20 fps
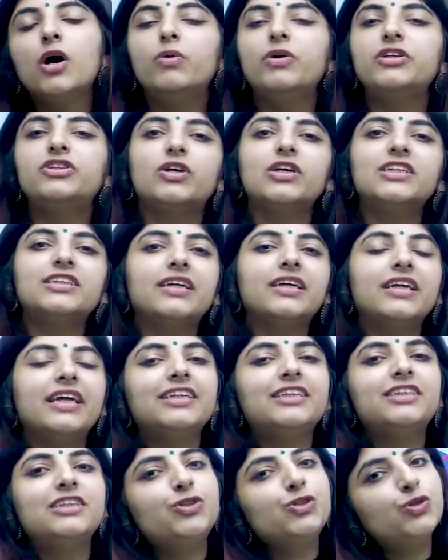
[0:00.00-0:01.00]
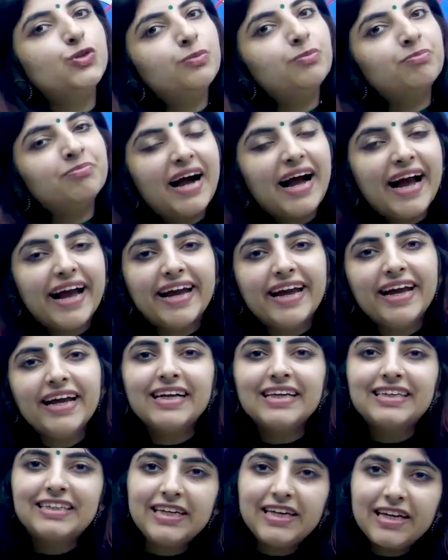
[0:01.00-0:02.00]
which was related to my
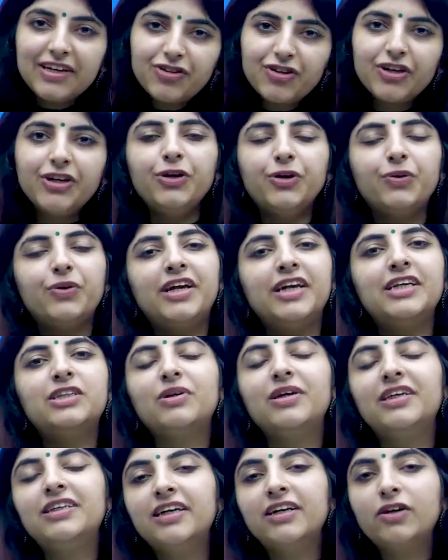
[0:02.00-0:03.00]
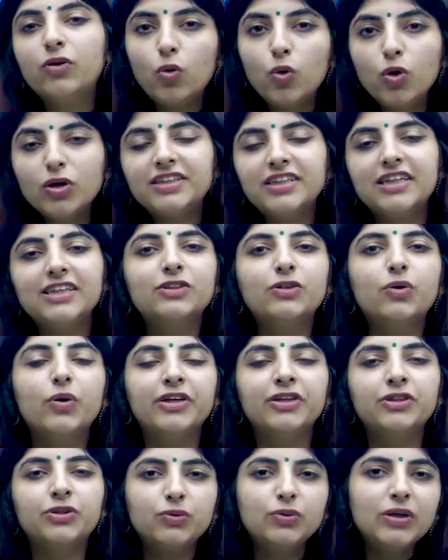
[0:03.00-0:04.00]
teaching units when the course is
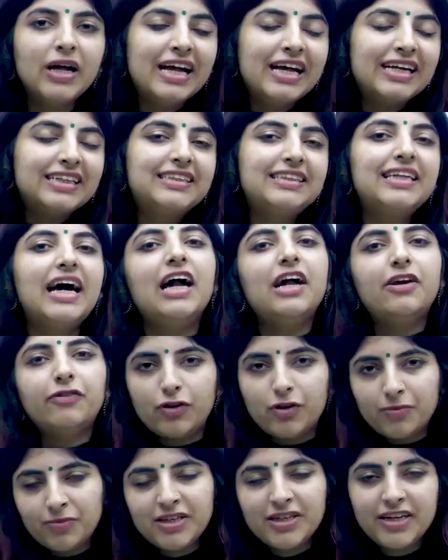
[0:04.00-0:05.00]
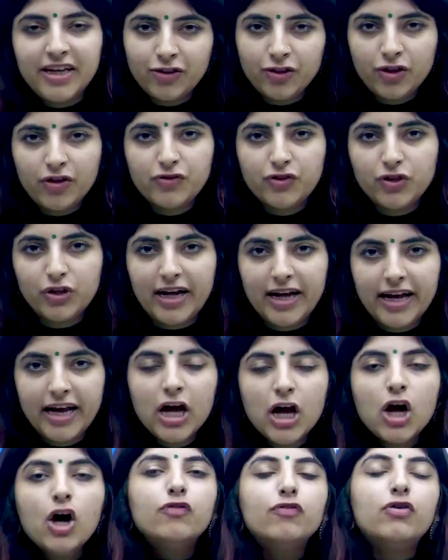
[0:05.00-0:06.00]
going to start from the 10th of July.
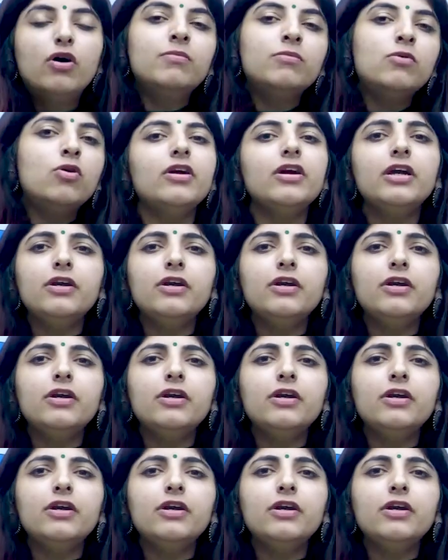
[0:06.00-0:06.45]
For more